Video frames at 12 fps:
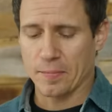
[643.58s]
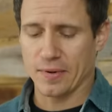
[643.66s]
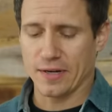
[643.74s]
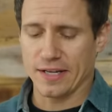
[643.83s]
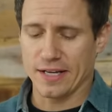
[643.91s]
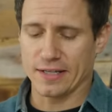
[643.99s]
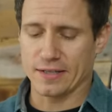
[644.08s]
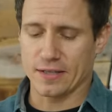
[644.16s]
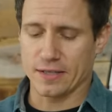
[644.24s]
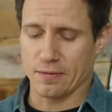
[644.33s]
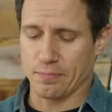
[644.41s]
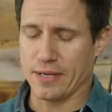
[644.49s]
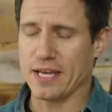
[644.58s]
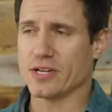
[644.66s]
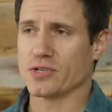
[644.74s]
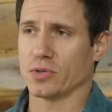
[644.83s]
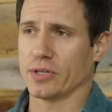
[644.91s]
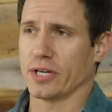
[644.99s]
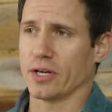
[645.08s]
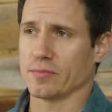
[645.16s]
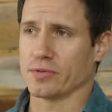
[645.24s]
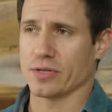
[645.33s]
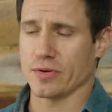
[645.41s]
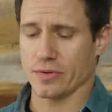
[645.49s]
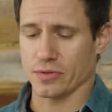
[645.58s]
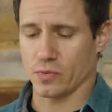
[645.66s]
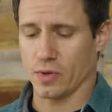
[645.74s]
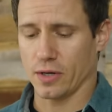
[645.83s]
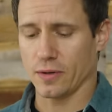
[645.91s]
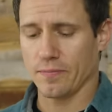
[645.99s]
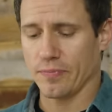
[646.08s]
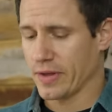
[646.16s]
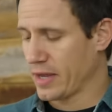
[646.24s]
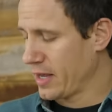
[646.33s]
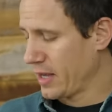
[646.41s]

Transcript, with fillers: but it, the peach really comes through as well.